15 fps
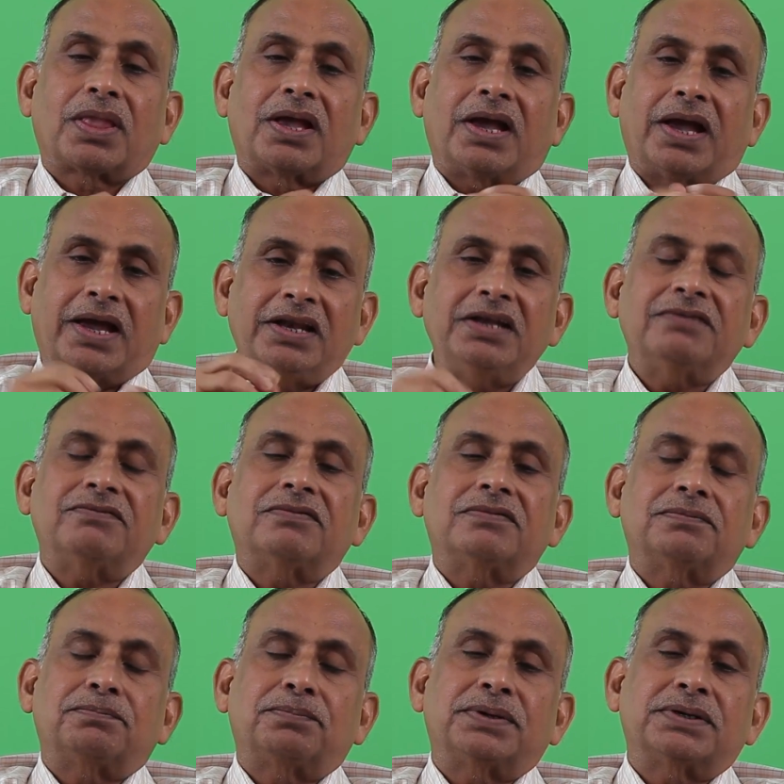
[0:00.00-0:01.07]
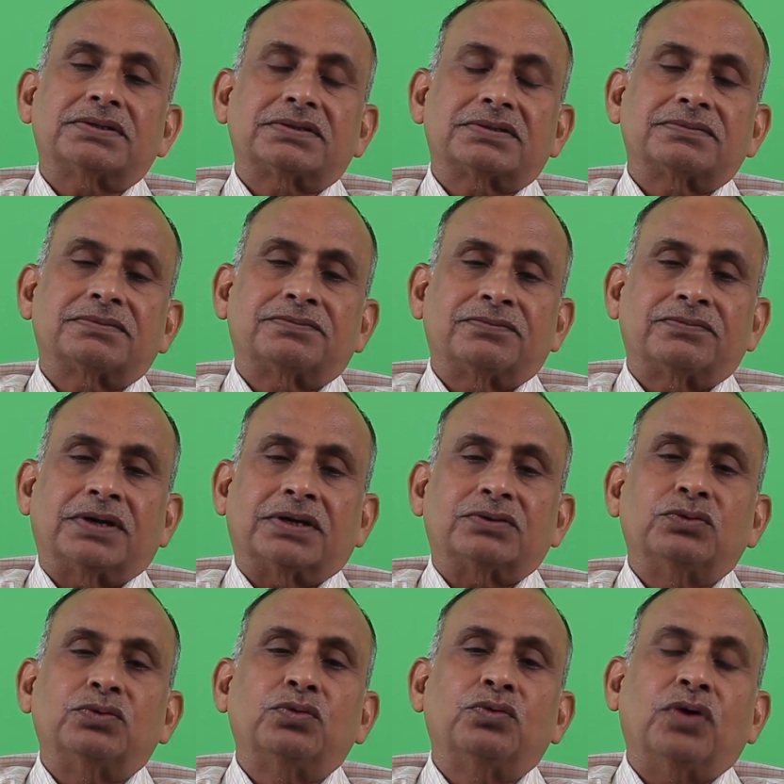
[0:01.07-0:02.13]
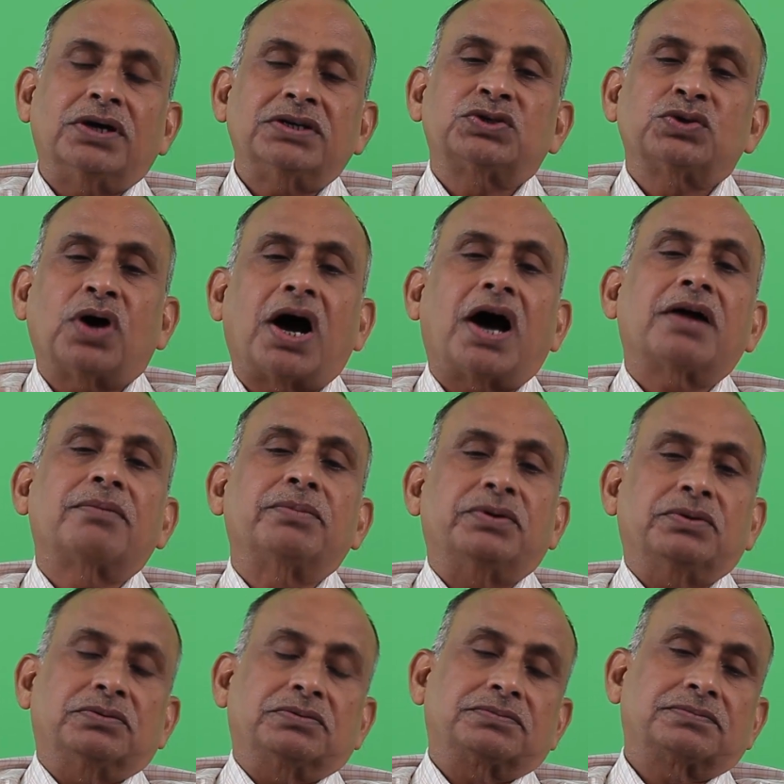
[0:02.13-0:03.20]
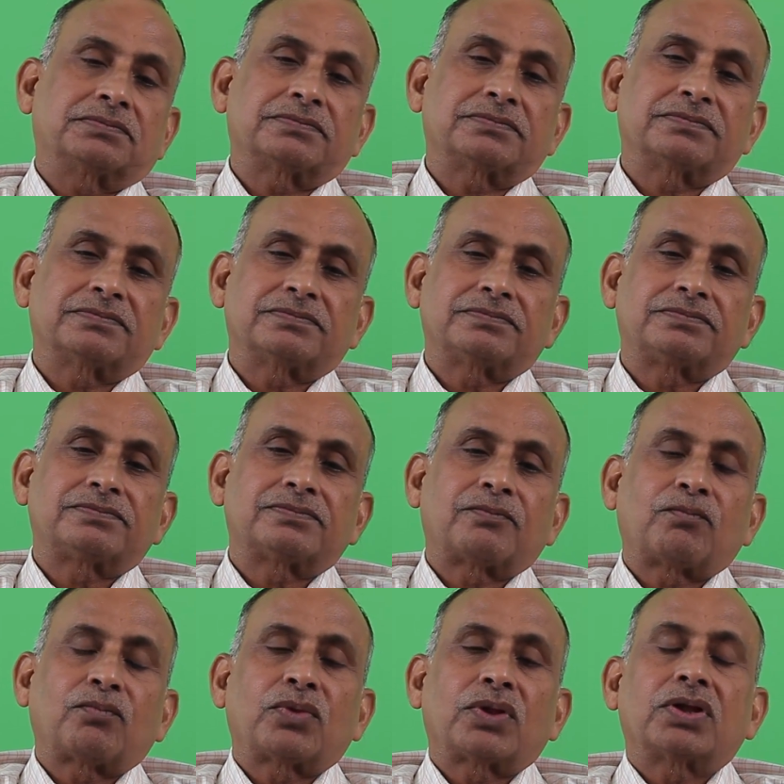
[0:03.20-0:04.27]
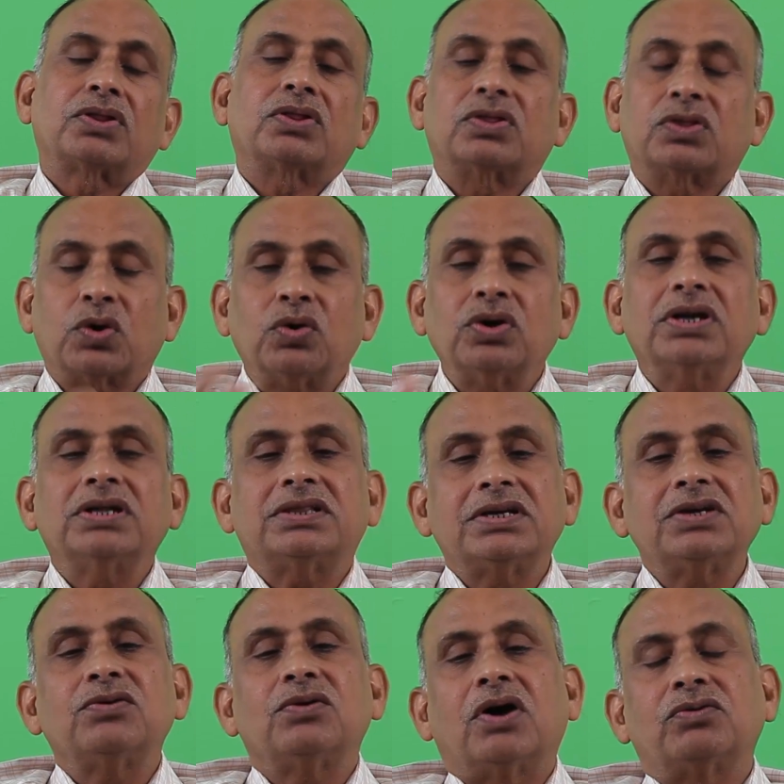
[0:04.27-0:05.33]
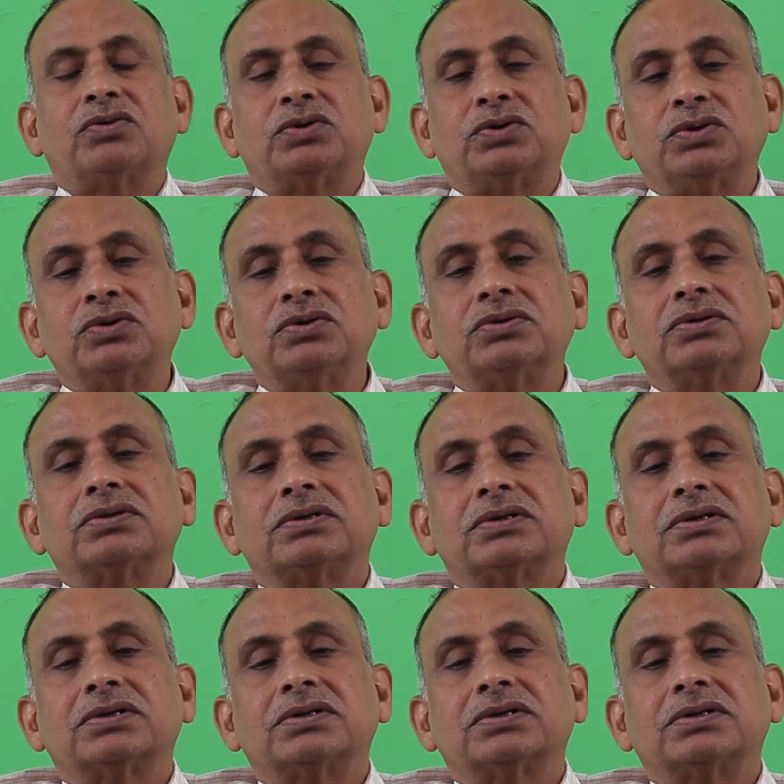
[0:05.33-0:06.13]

any person who wants to harm you, the only thing you will have to do